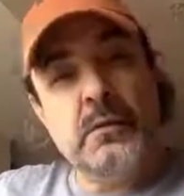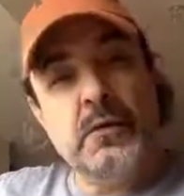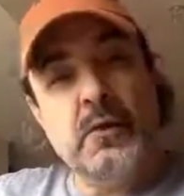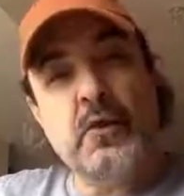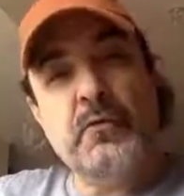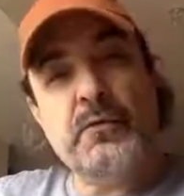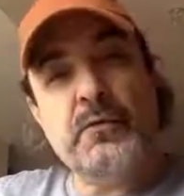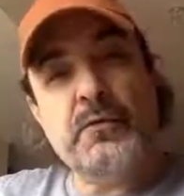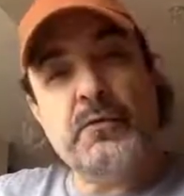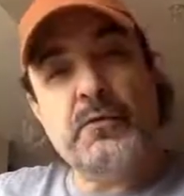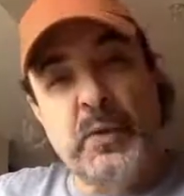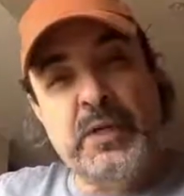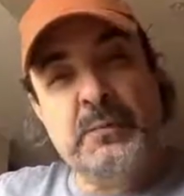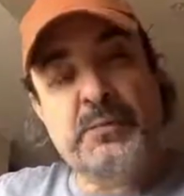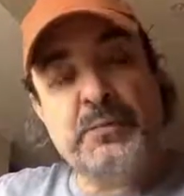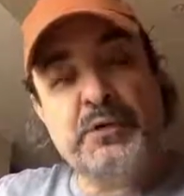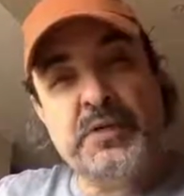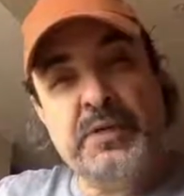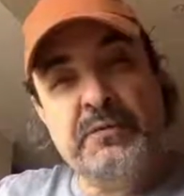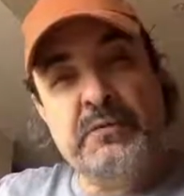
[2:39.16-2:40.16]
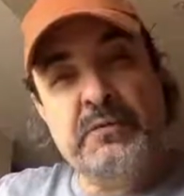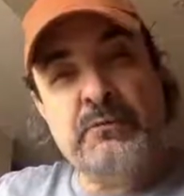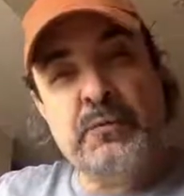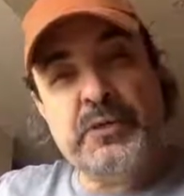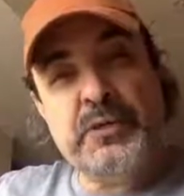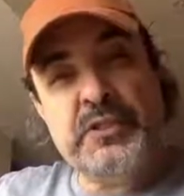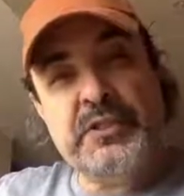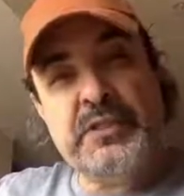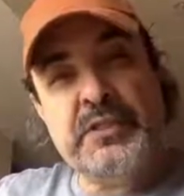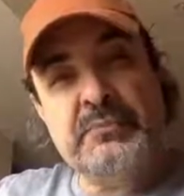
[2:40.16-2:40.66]
over 20% of the
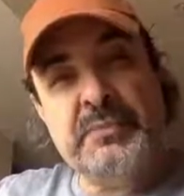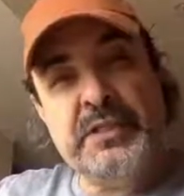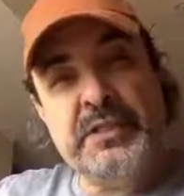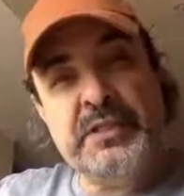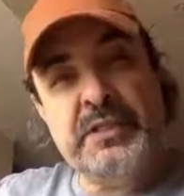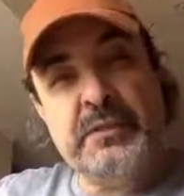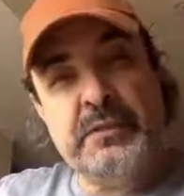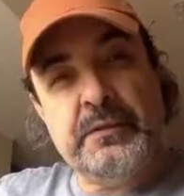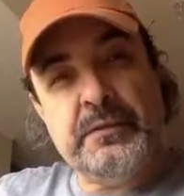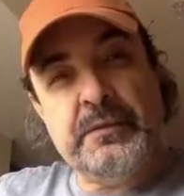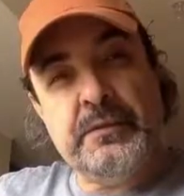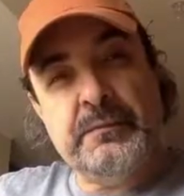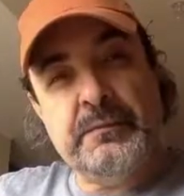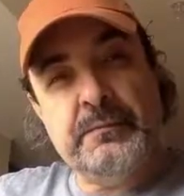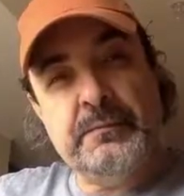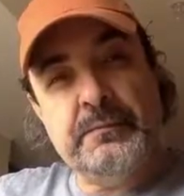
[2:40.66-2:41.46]
forces have been killed.